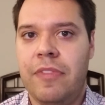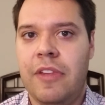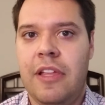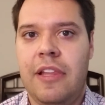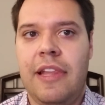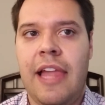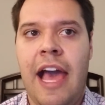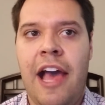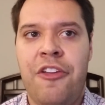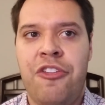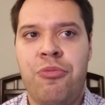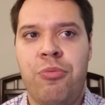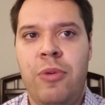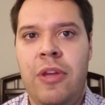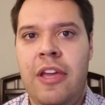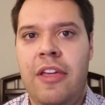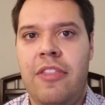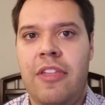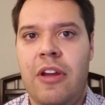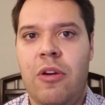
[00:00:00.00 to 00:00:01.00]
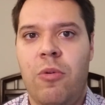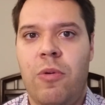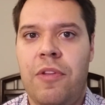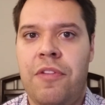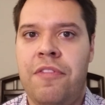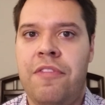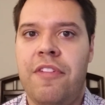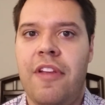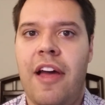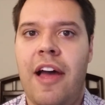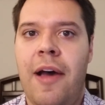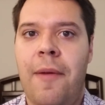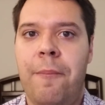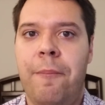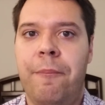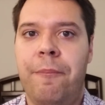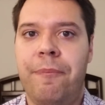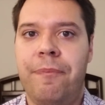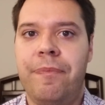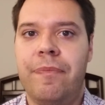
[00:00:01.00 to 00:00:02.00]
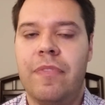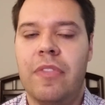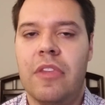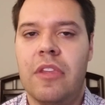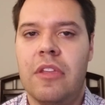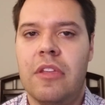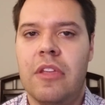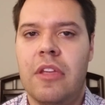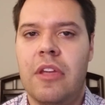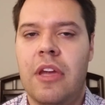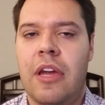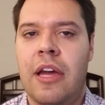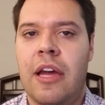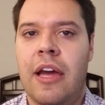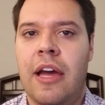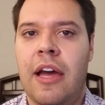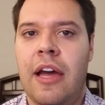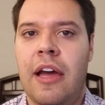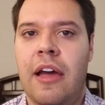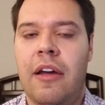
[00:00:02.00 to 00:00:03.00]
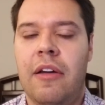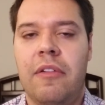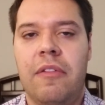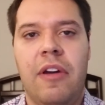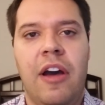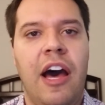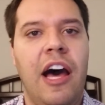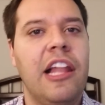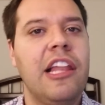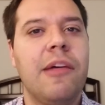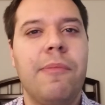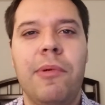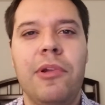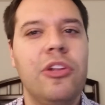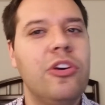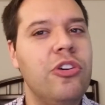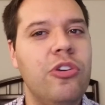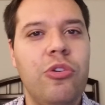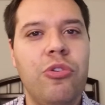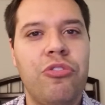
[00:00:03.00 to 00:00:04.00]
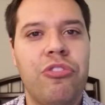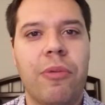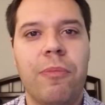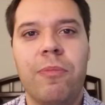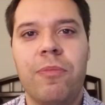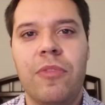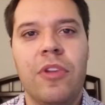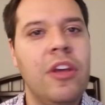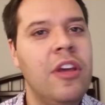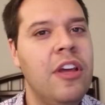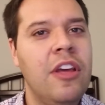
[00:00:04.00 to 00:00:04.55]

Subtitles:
Last week, there was some hullabaloo, some,